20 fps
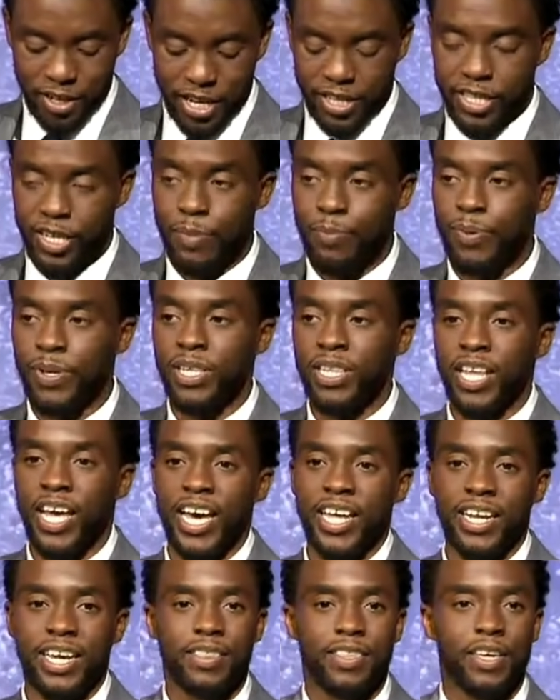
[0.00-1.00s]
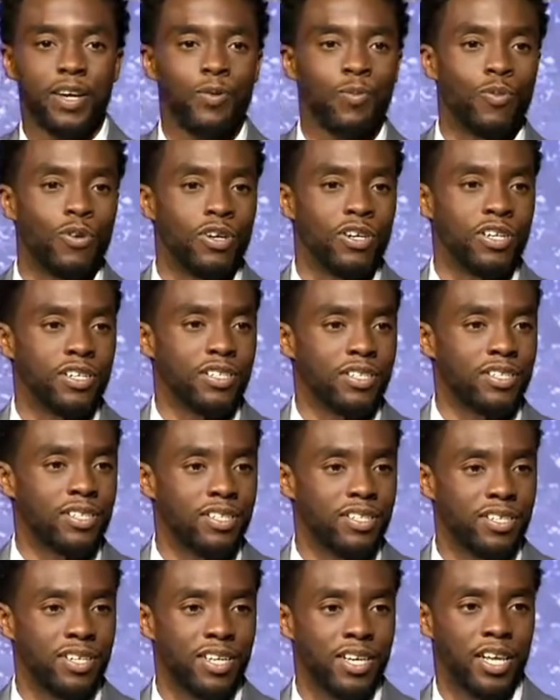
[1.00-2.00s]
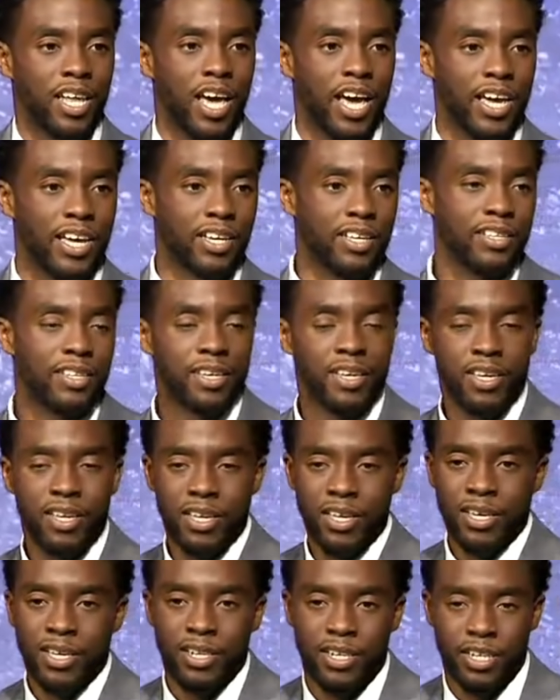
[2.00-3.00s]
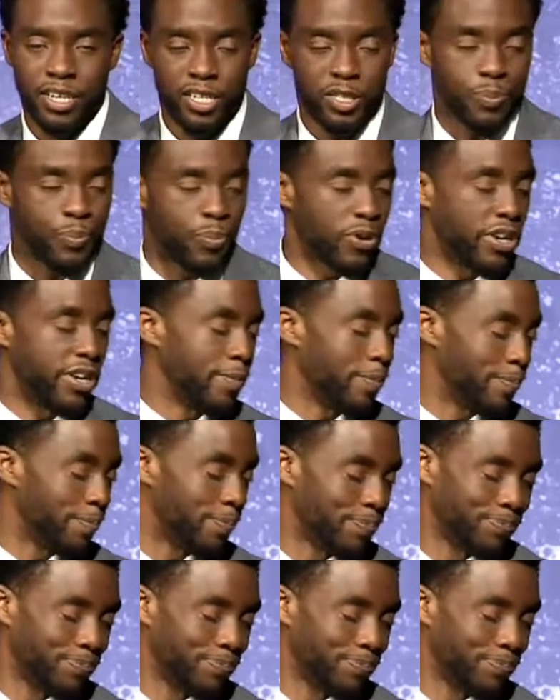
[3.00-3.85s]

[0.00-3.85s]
let there be light, and there was light. Let us pray.